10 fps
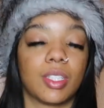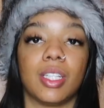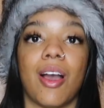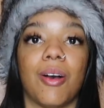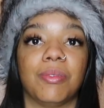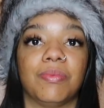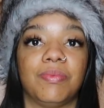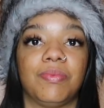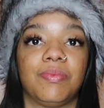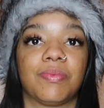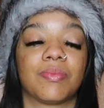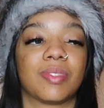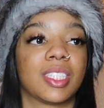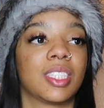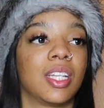Yo,
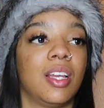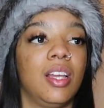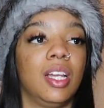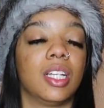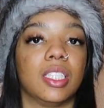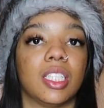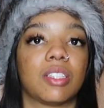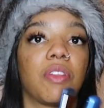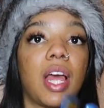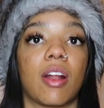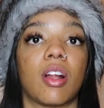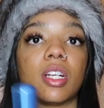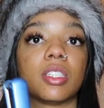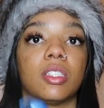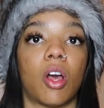this flat iron
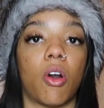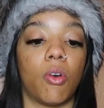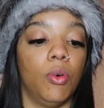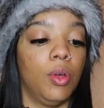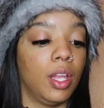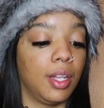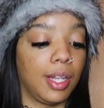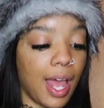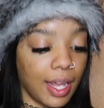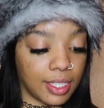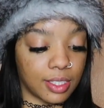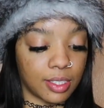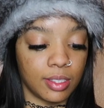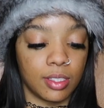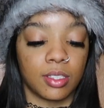is so light.
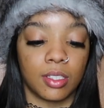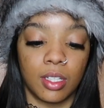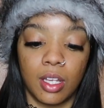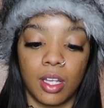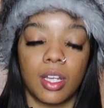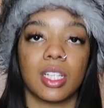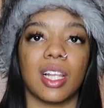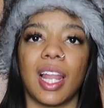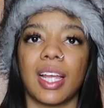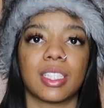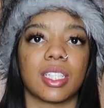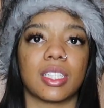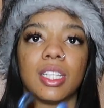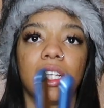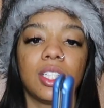Light to the
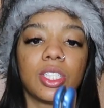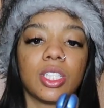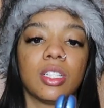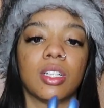touch.